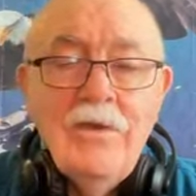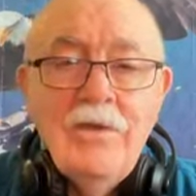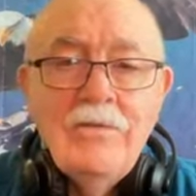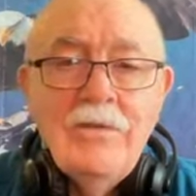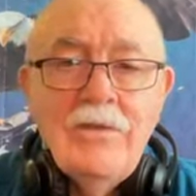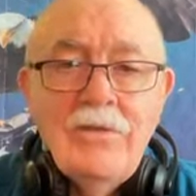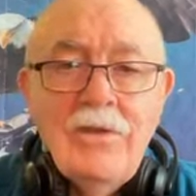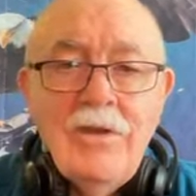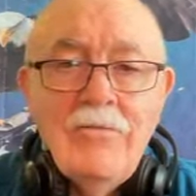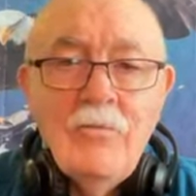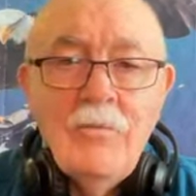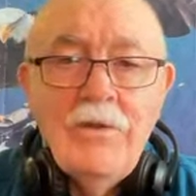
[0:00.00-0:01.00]
that the
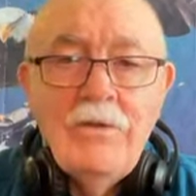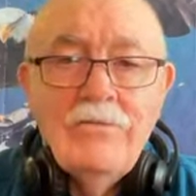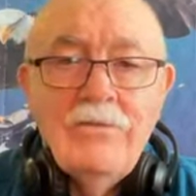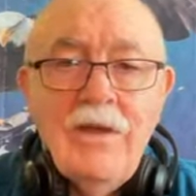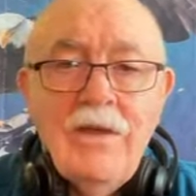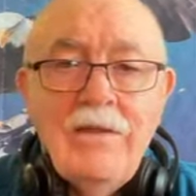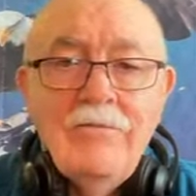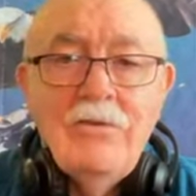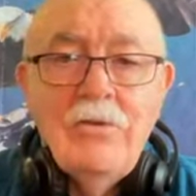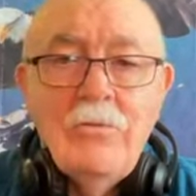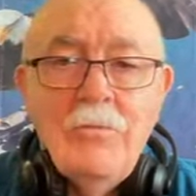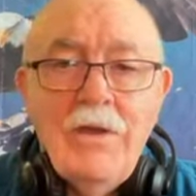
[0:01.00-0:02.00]
government is not even
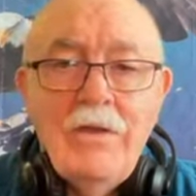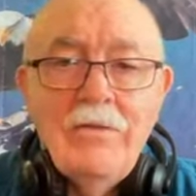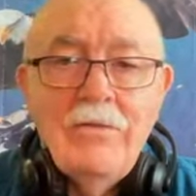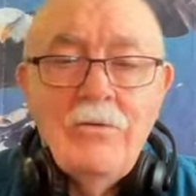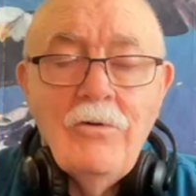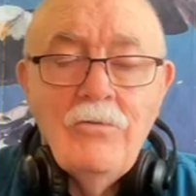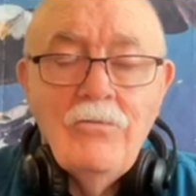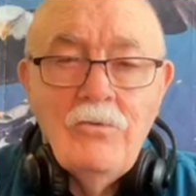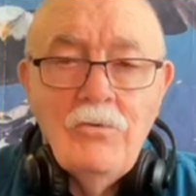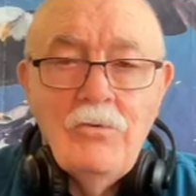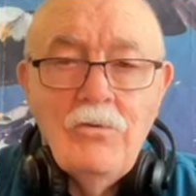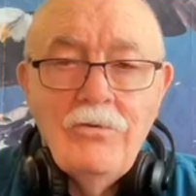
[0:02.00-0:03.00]
obeying their own
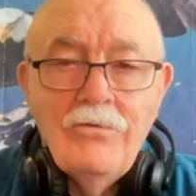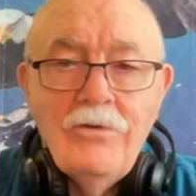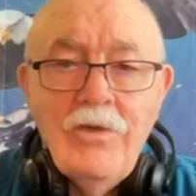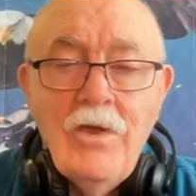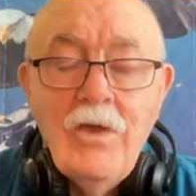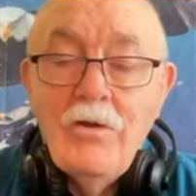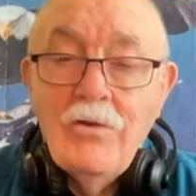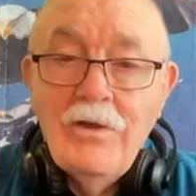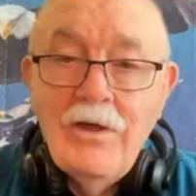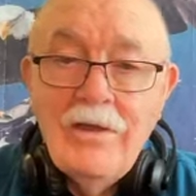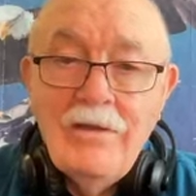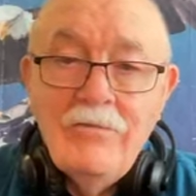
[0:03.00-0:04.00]
rules, or
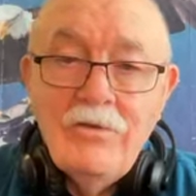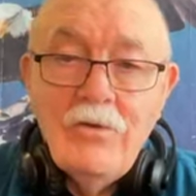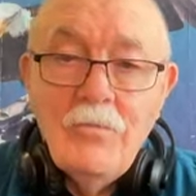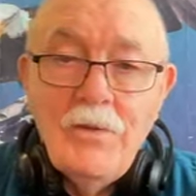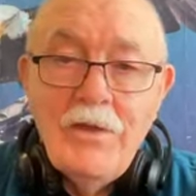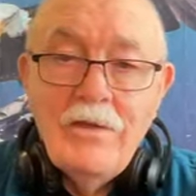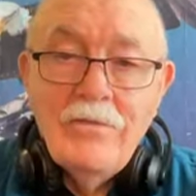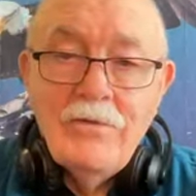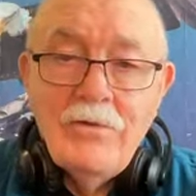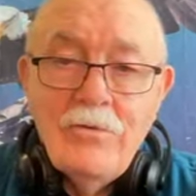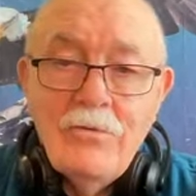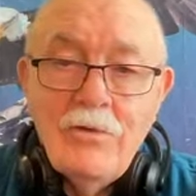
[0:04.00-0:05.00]
not even obeying
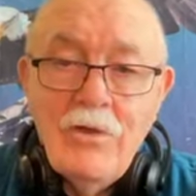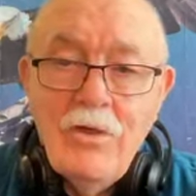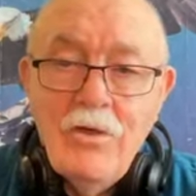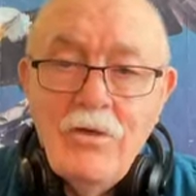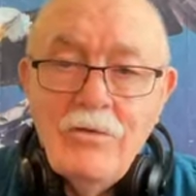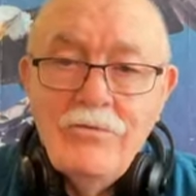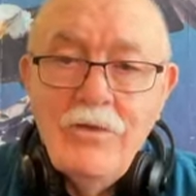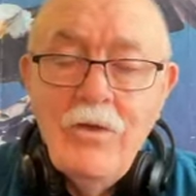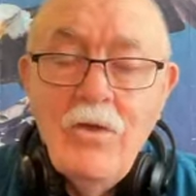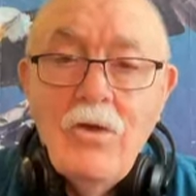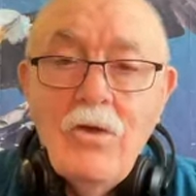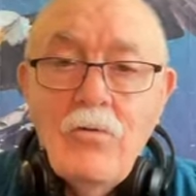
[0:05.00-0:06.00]
their own laws,
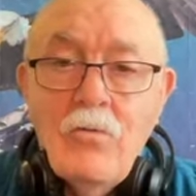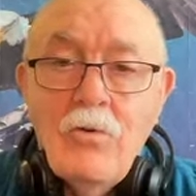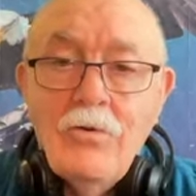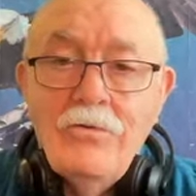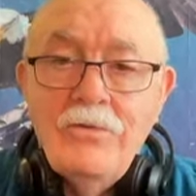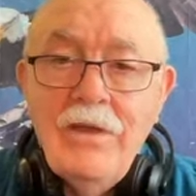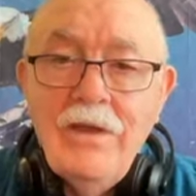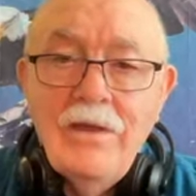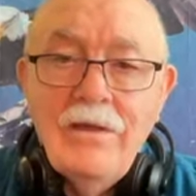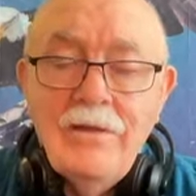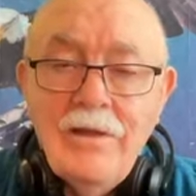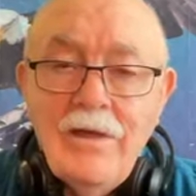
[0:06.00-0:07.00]
or worse
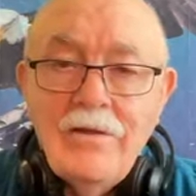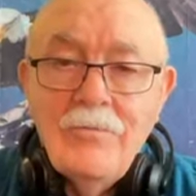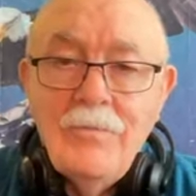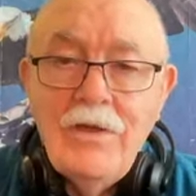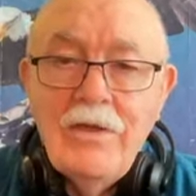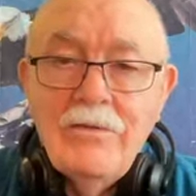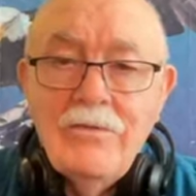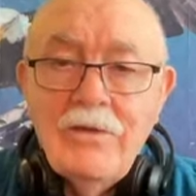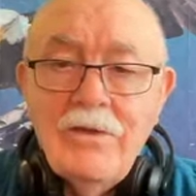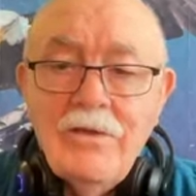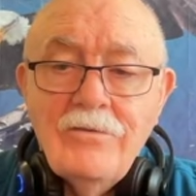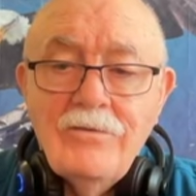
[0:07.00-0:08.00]
yet, not obeying the
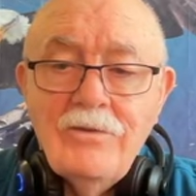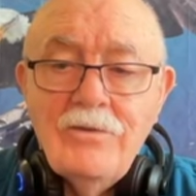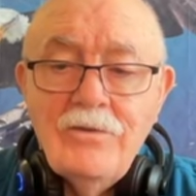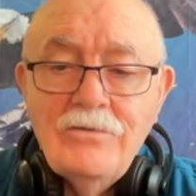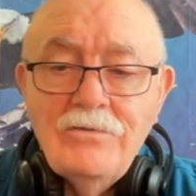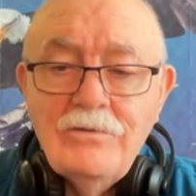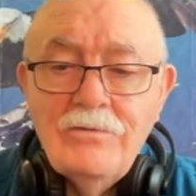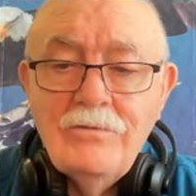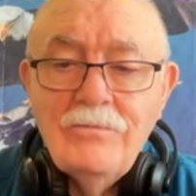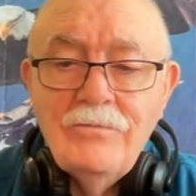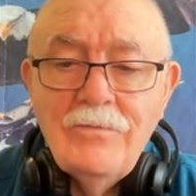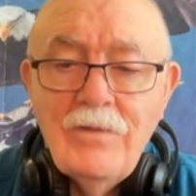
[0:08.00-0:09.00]
Constitution.
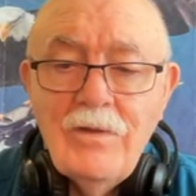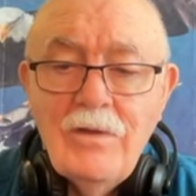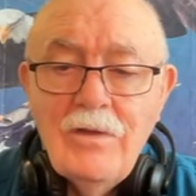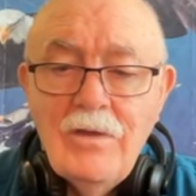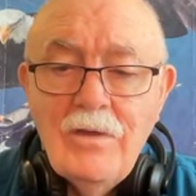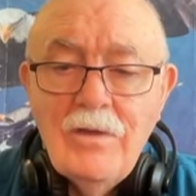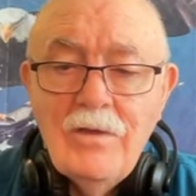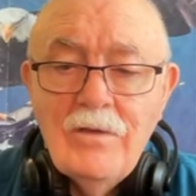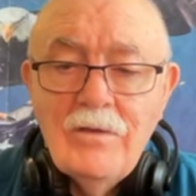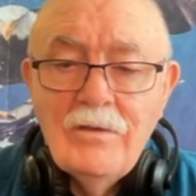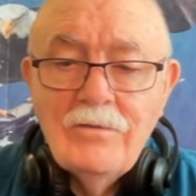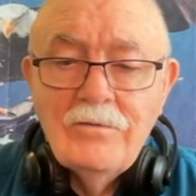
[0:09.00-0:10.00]

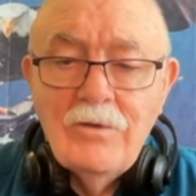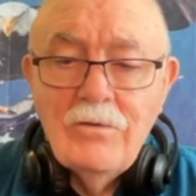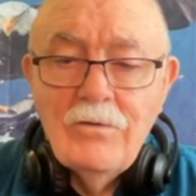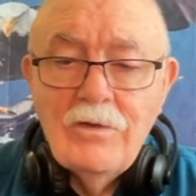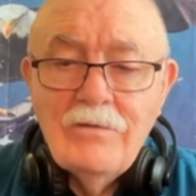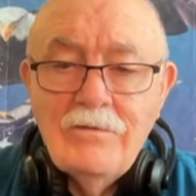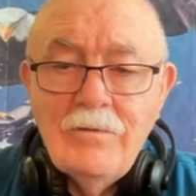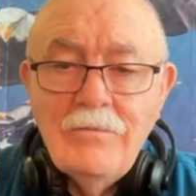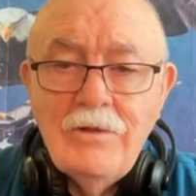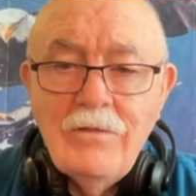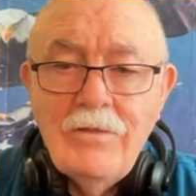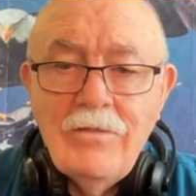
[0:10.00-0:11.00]
So it's
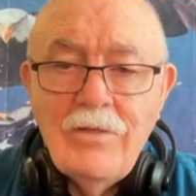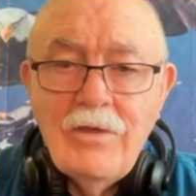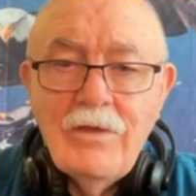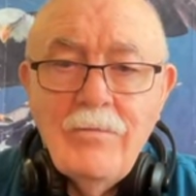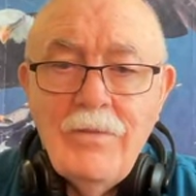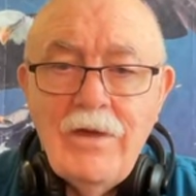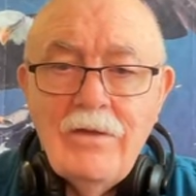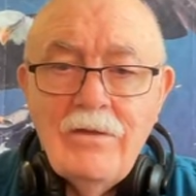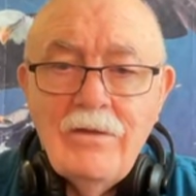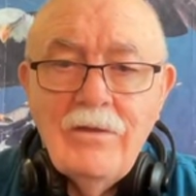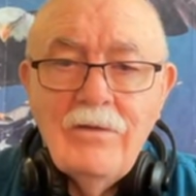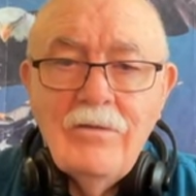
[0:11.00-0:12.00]
something to think about.
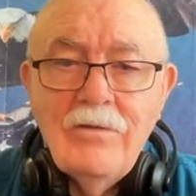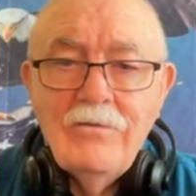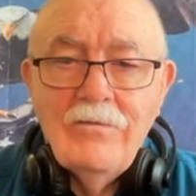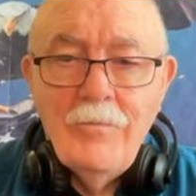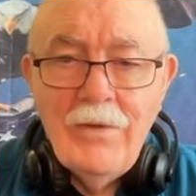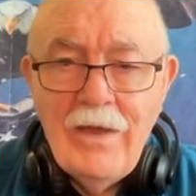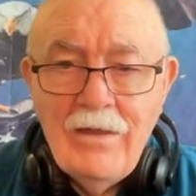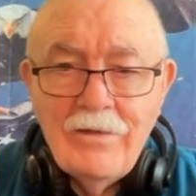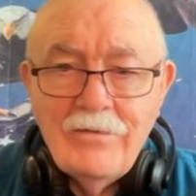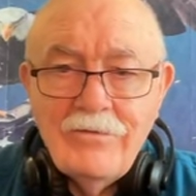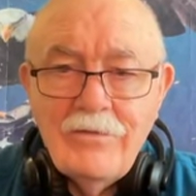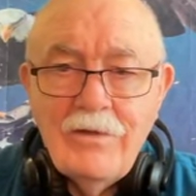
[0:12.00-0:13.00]
There's a
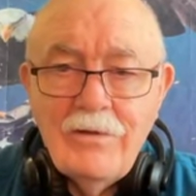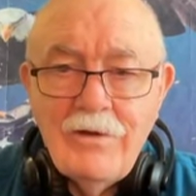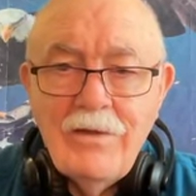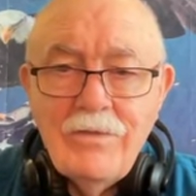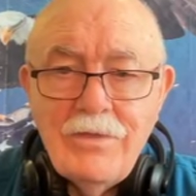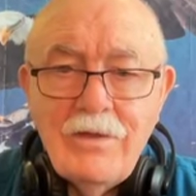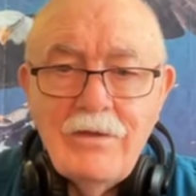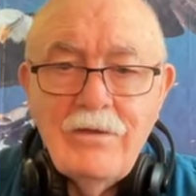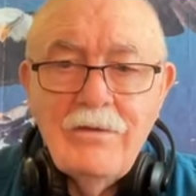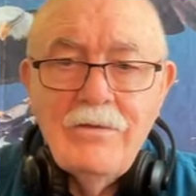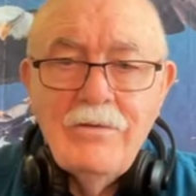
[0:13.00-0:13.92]
balance there, I think.